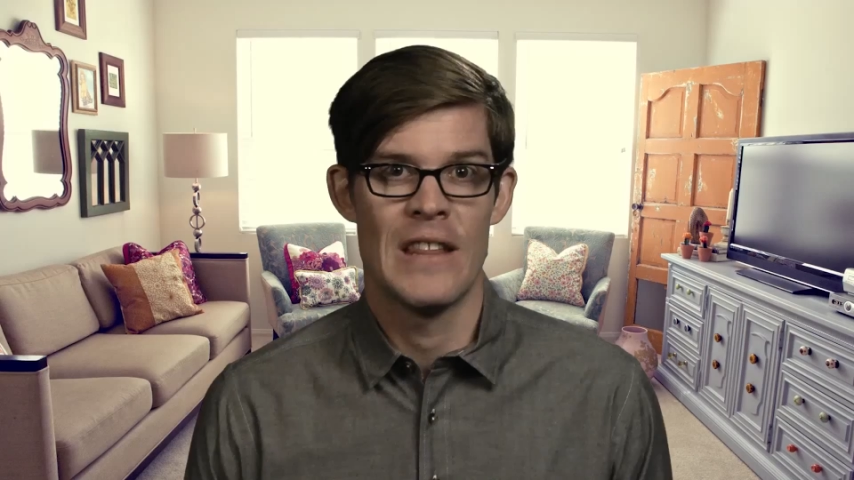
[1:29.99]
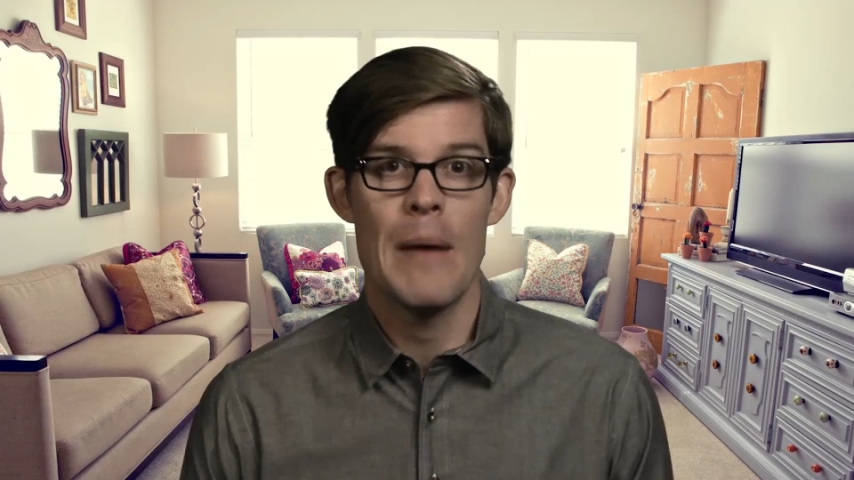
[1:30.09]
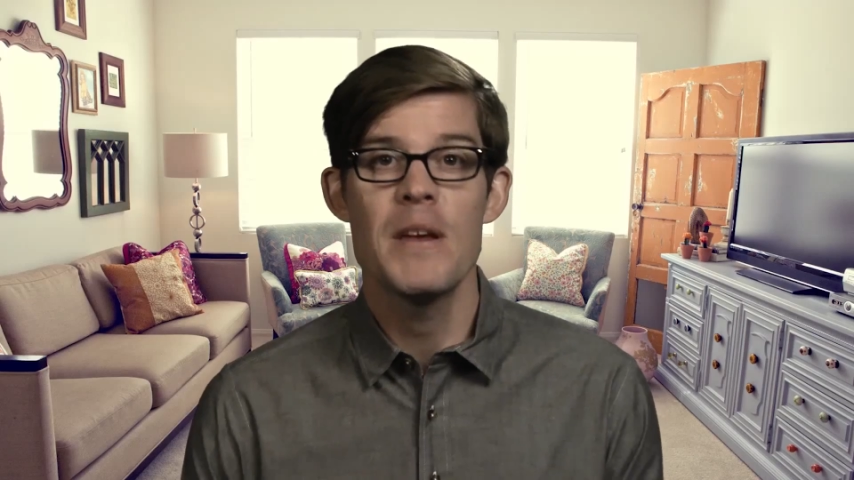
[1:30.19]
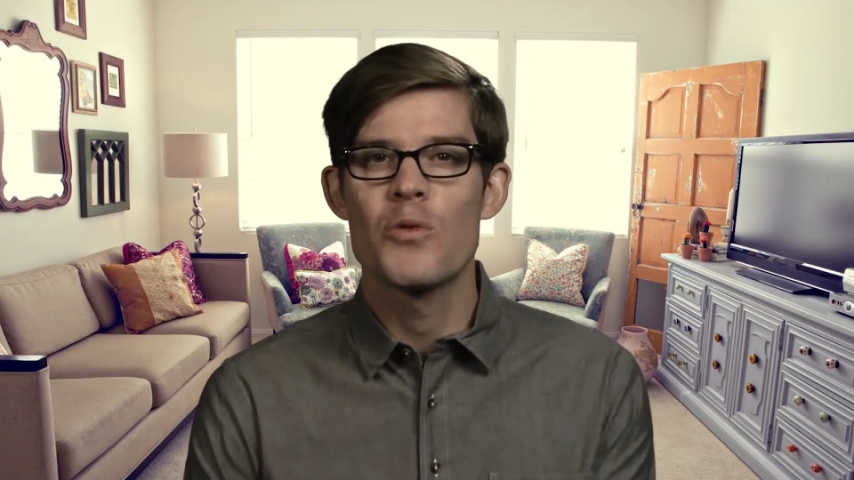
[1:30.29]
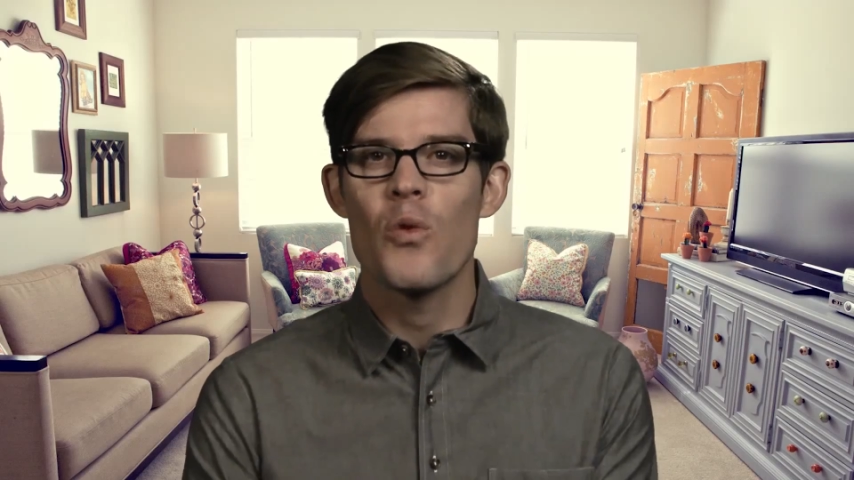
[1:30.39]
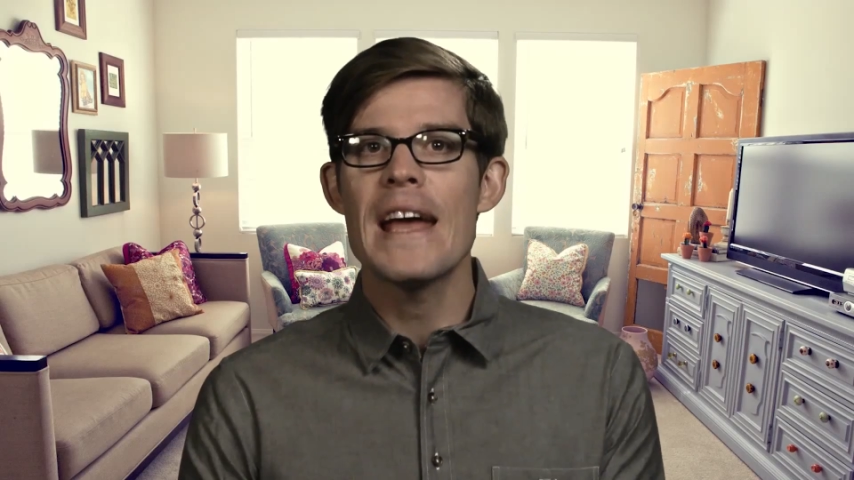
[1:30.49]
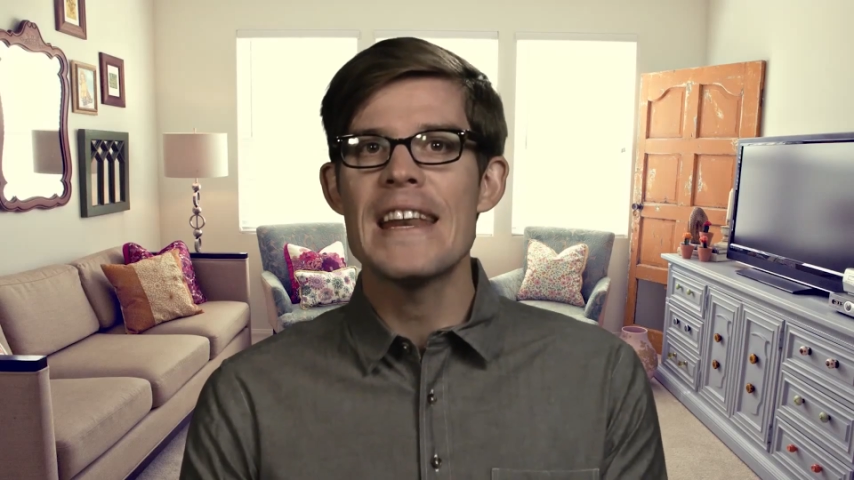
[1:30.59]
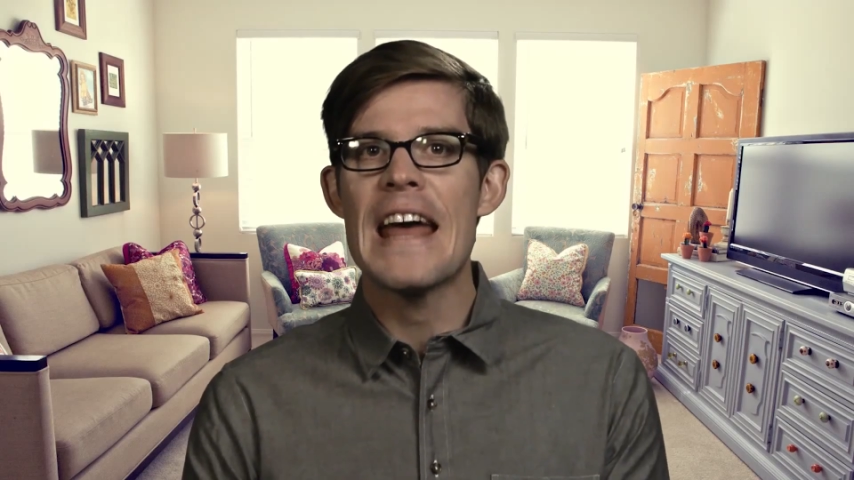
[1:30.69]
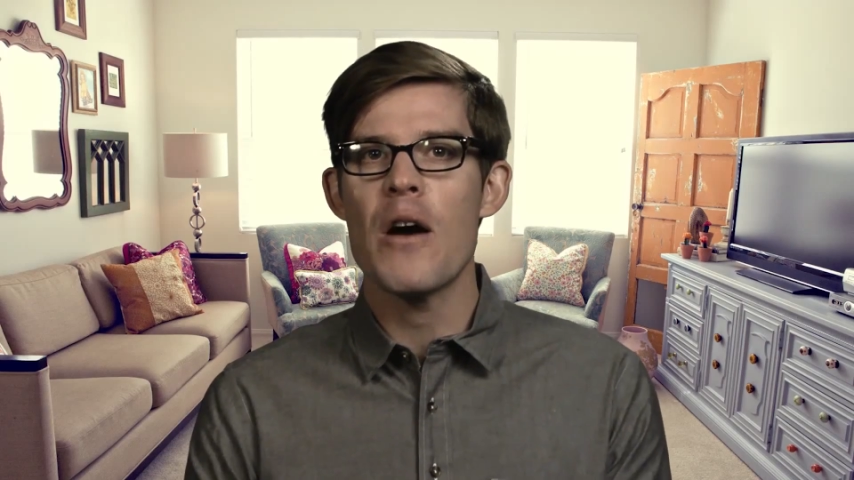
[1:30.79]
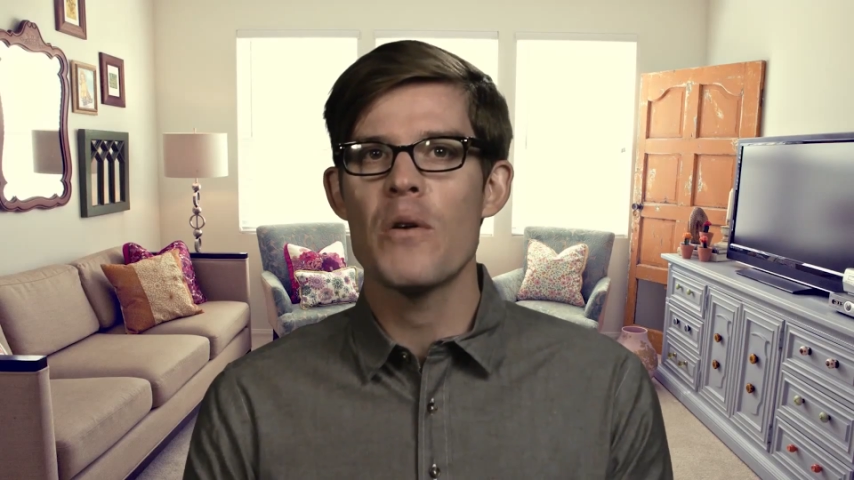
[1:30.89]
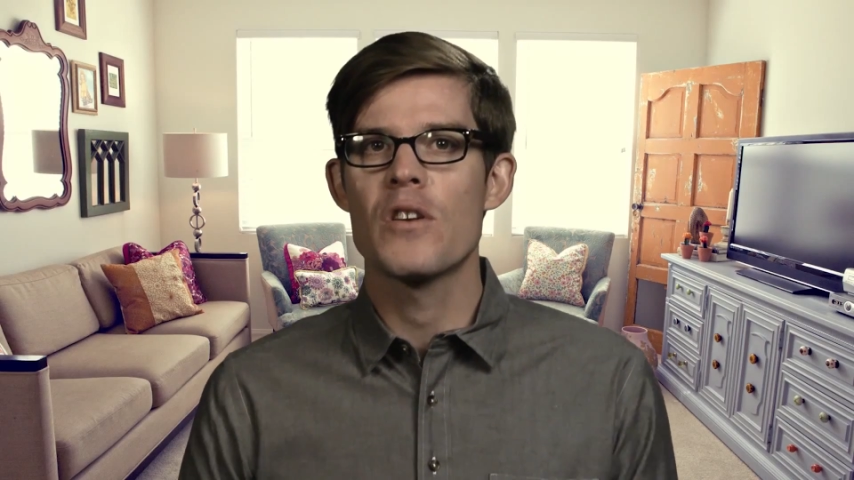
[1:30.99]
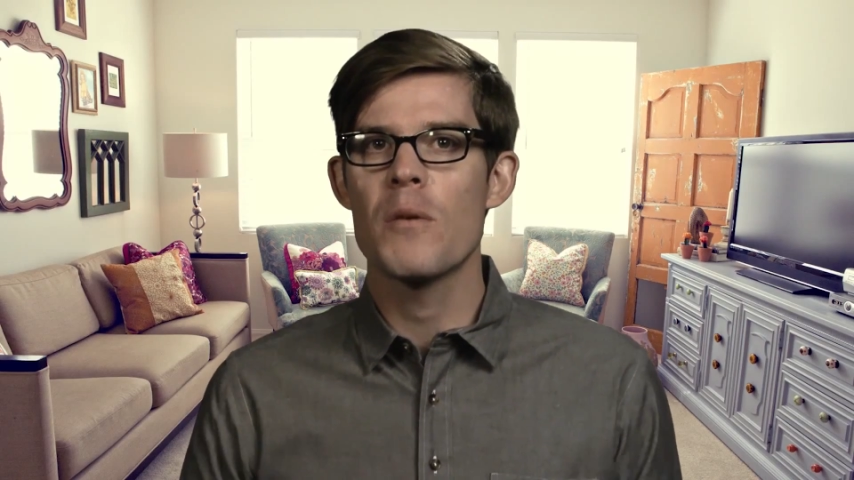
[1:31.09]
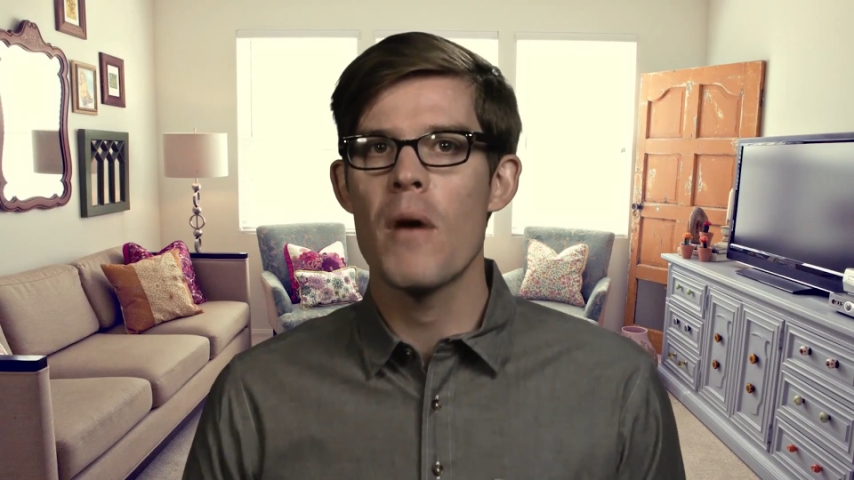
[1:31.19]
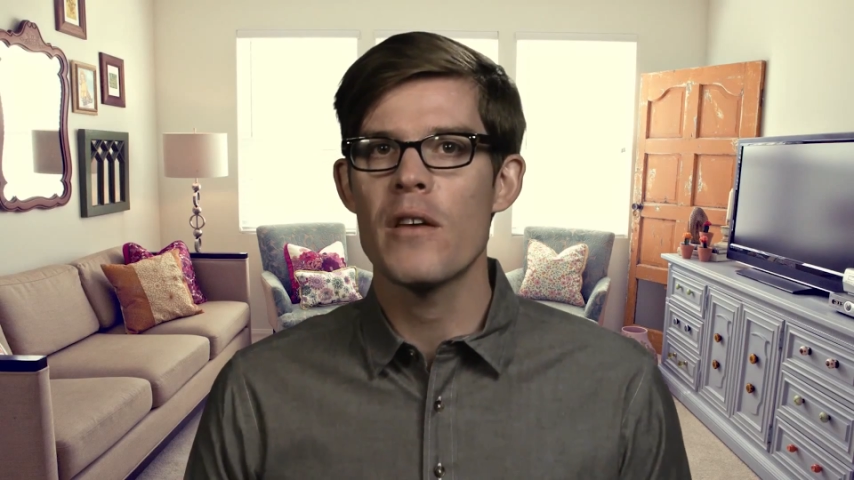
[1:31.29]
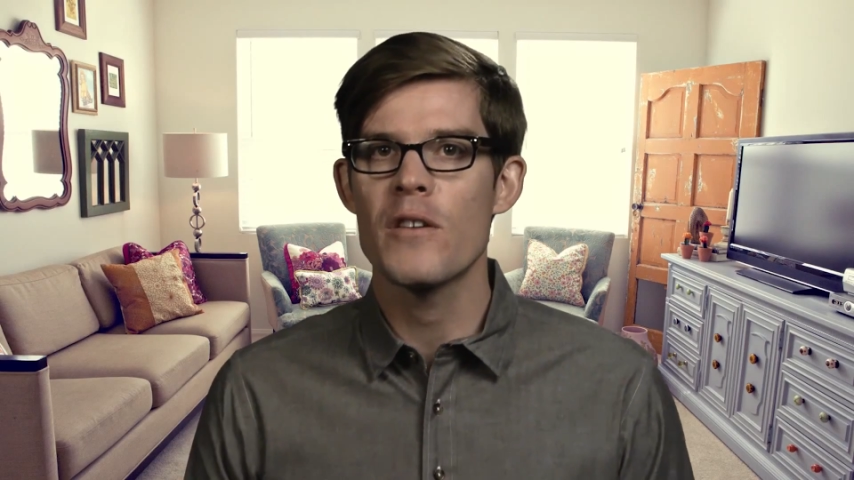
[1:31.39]
That means right now, your
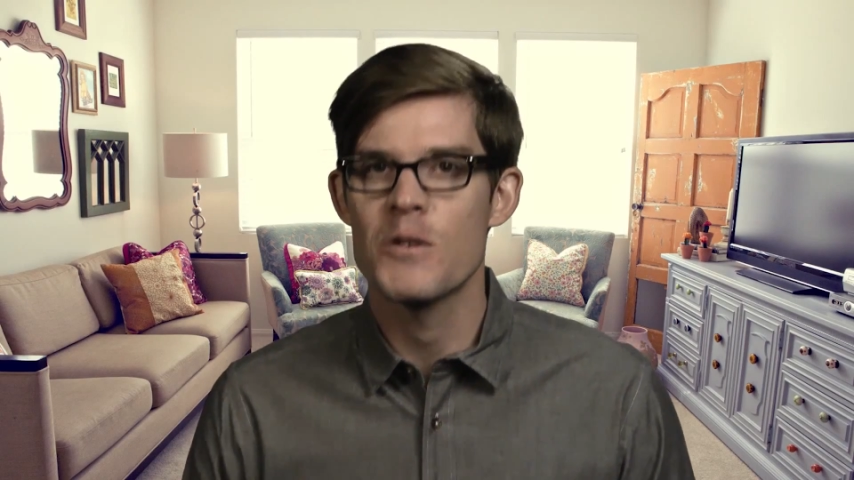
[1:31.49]
mother